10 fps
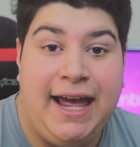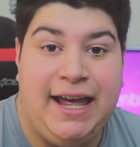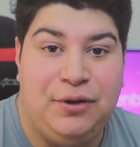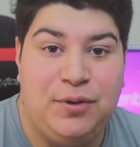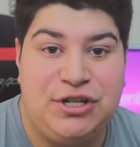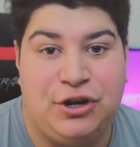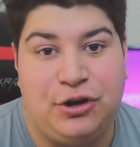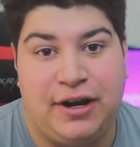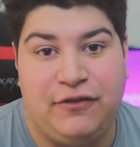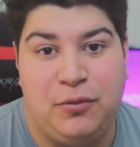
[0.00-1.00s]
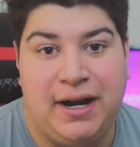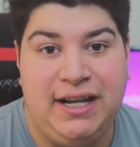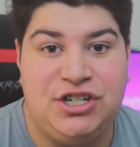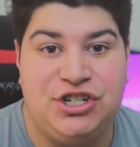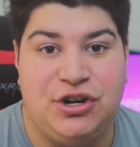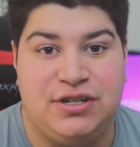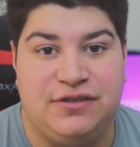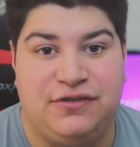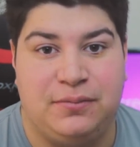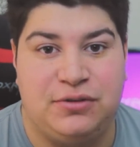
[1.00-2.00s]
Hey, what's going on everybody? It's
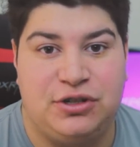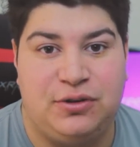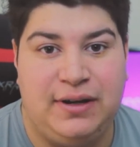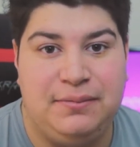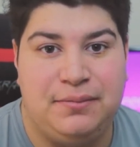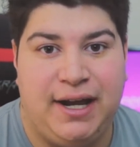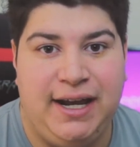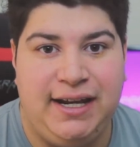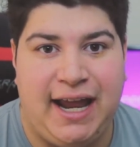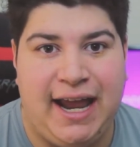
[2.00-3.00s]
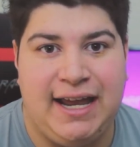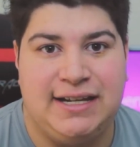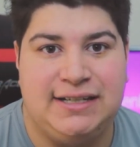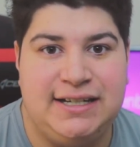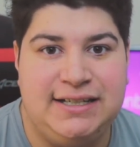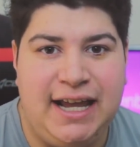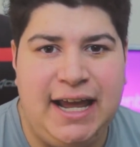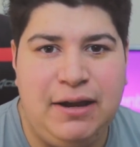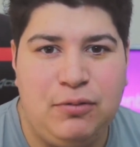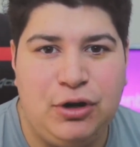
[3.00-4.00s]
Joseph from Screenbite, and
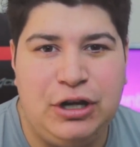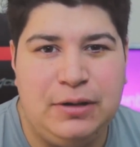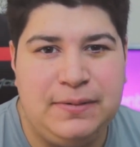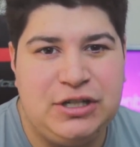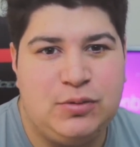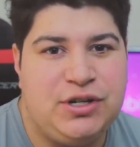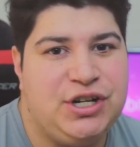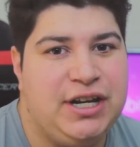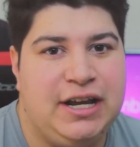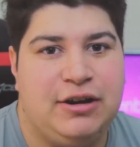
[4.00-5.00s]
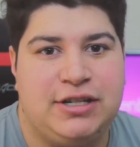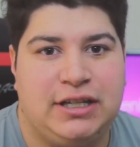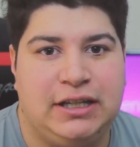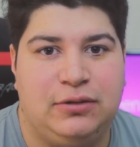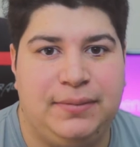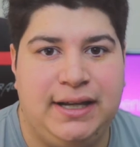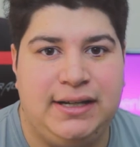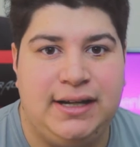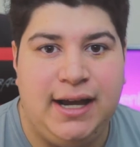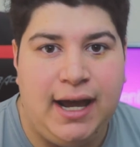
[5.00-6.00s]
today we're going to be switching gears a little
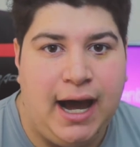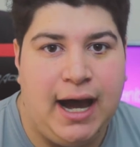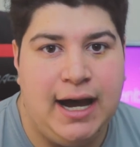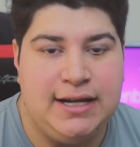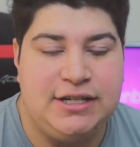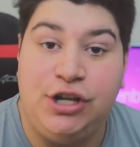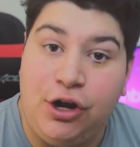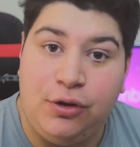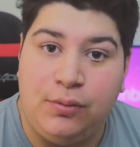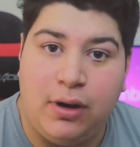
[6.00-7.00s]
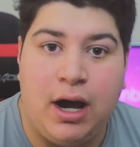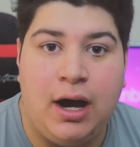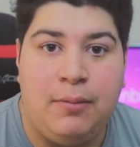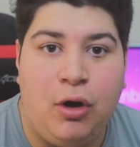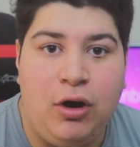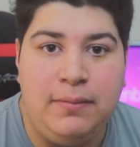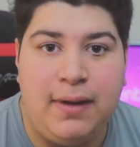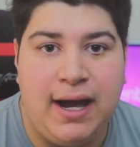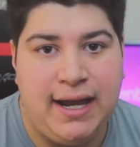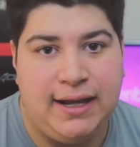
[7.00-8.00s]
bit. On
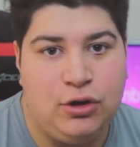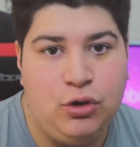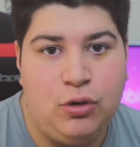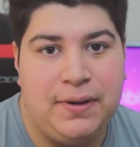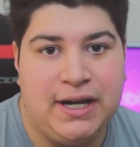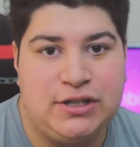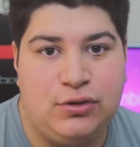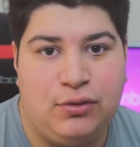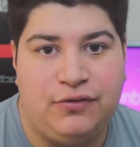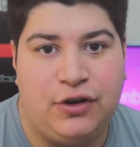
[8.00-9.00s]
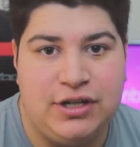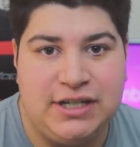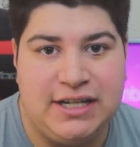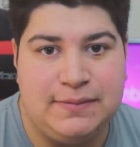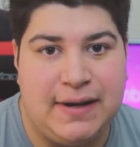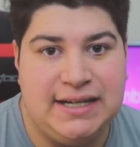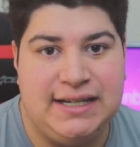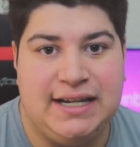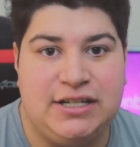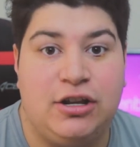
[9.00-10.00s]
my Google Pixel versus my
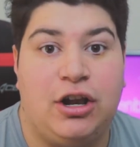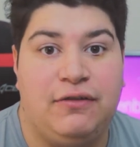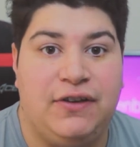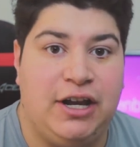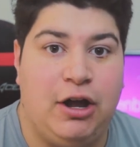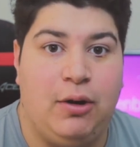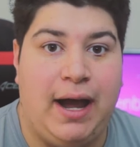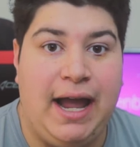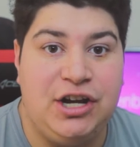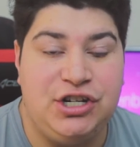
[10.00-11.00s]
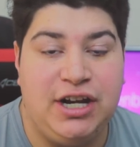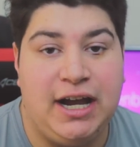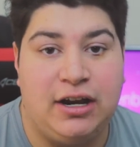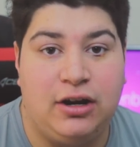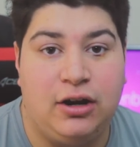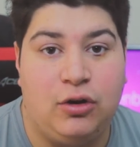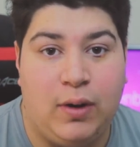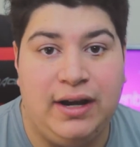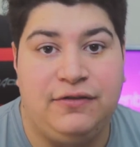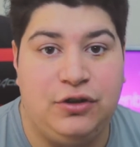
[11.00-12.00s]
DSLR video, I actually got
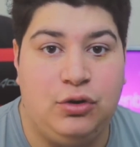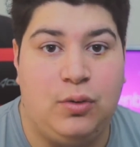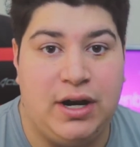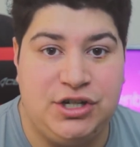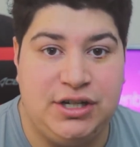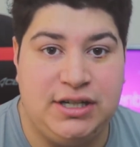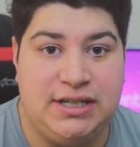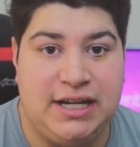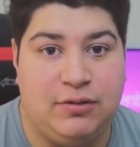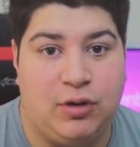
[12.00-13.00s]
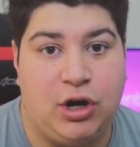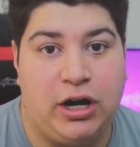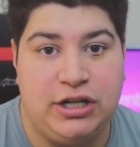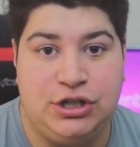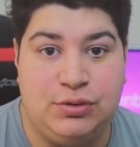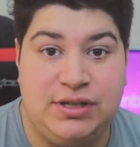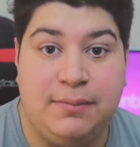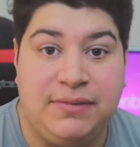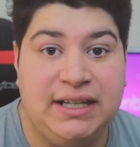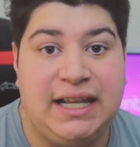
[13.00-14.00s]
quite a few questions in regards to
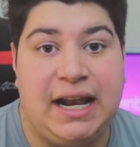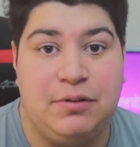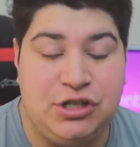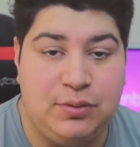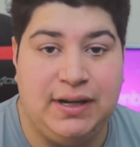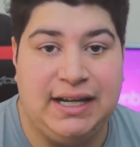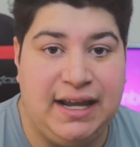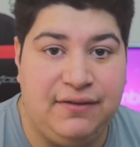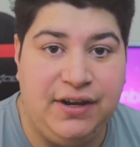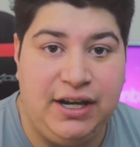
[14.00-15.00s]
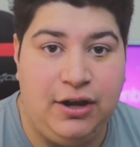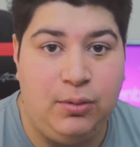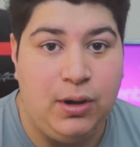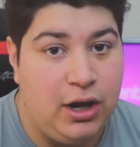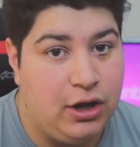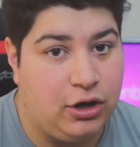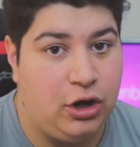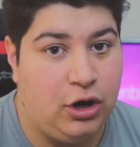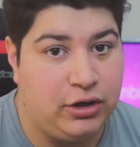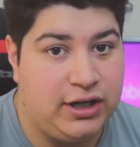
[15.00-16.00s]
something that I was doing in that video
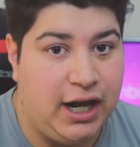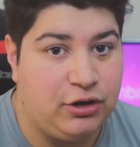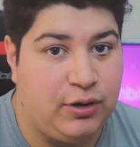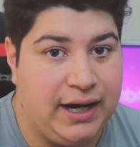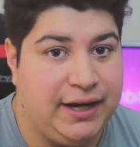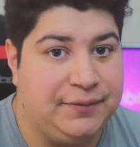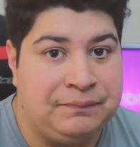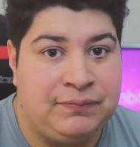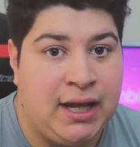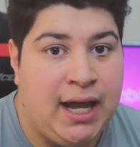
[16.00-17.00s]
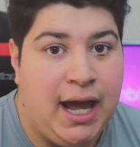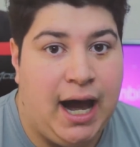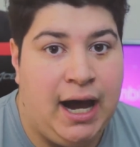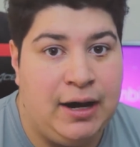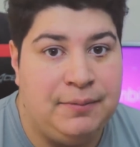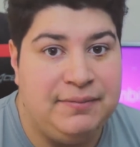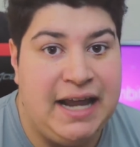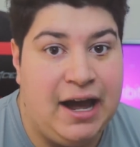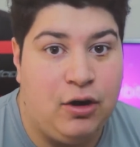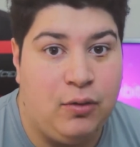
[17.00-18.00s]
called color grading.
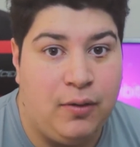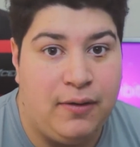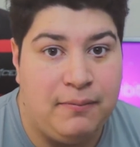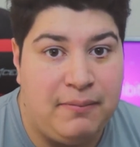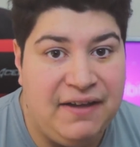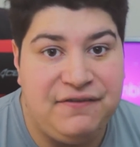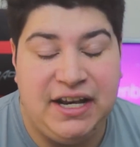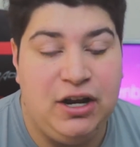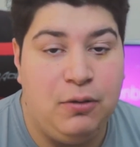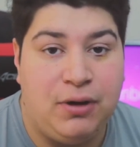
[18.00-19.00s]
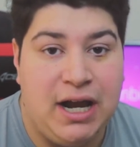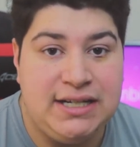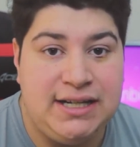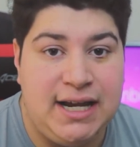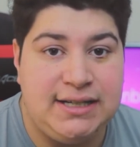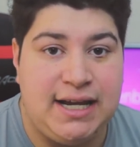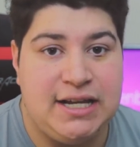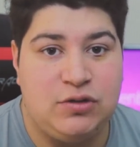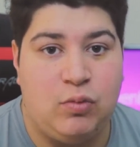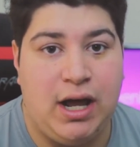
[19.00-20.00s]
Now, my video process,
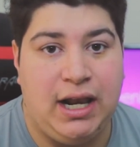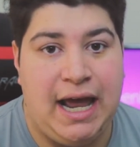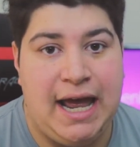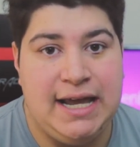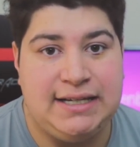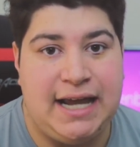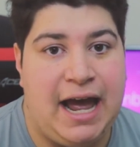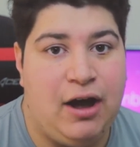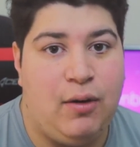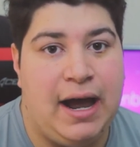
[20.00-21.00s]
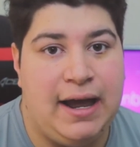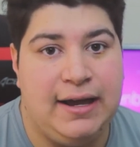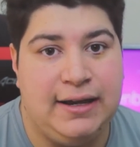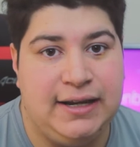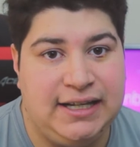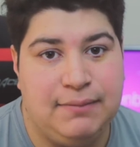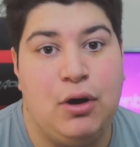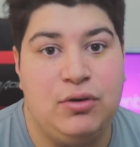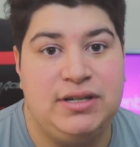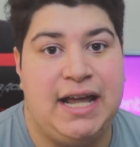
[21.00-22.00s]
as well as how I get the
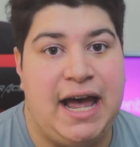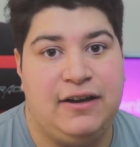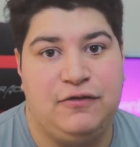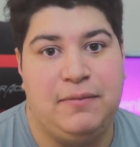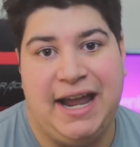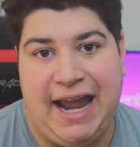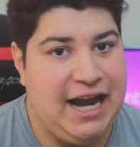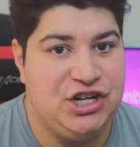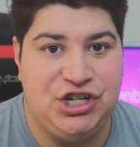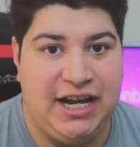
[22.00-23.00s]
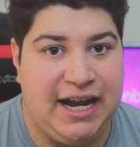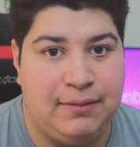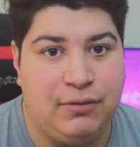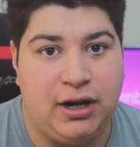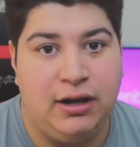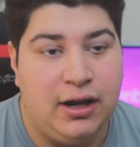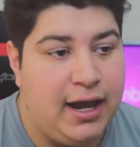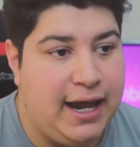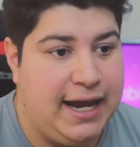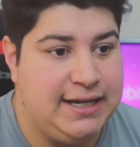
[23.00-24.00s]
most out of my aging camera,
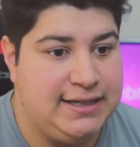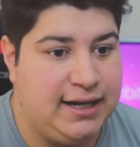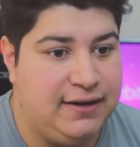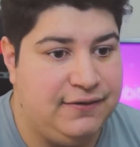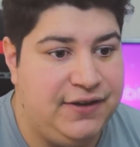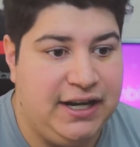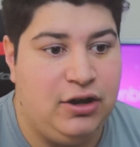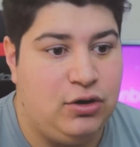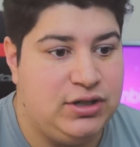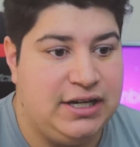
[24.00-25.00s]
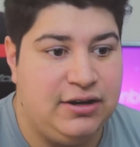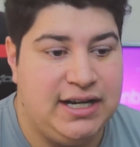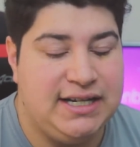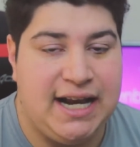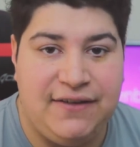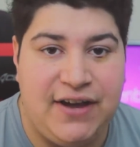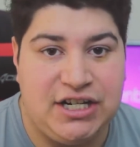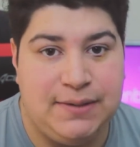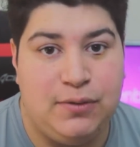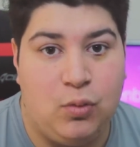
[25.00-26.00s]
is a video series that I've
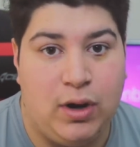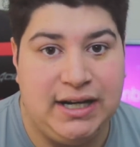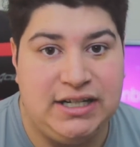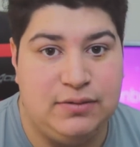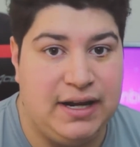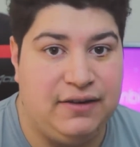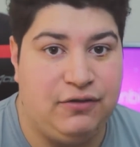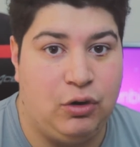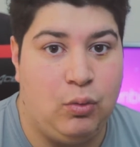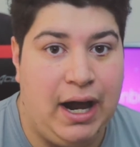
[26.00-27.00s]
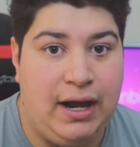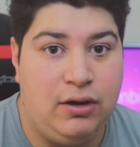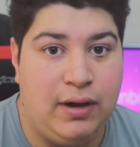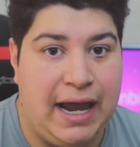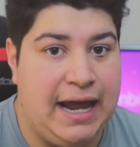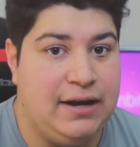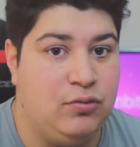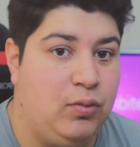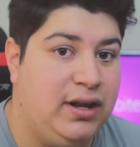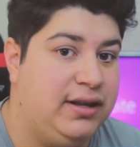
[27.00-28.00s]
actually been wanting to make for a while,
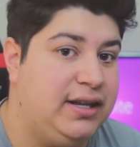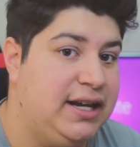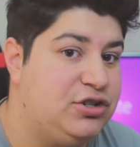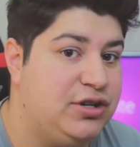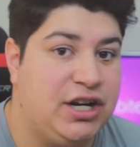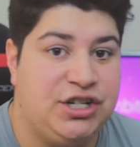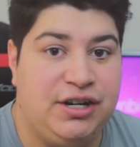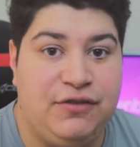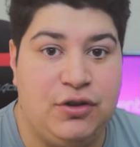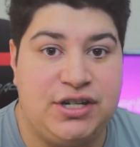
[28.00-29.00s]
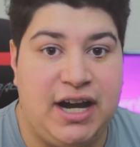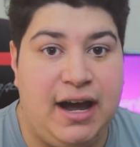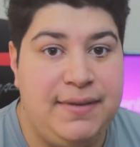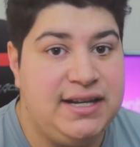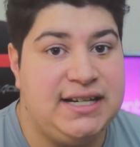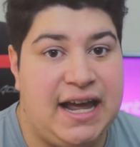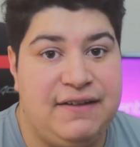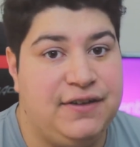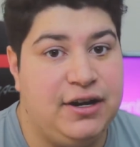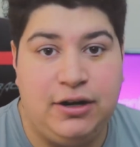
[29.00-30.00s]
and with the introduction of those comments, I
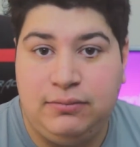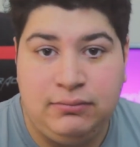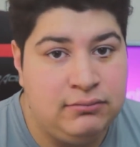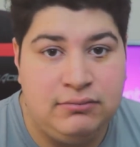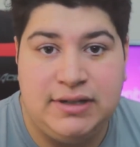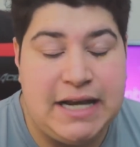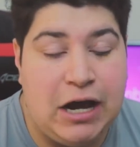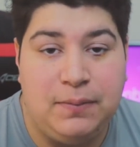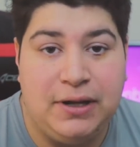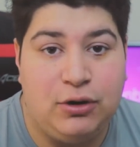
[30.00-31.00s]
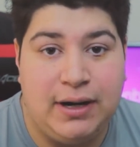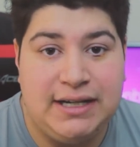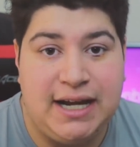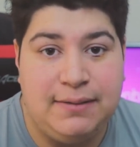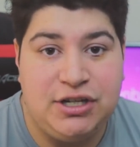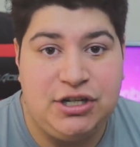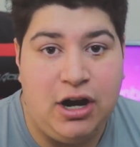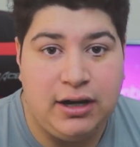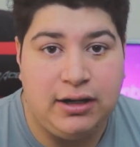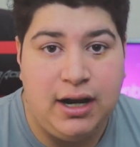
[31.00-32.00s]
figured now would be a great time to
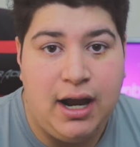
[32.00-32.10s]
start.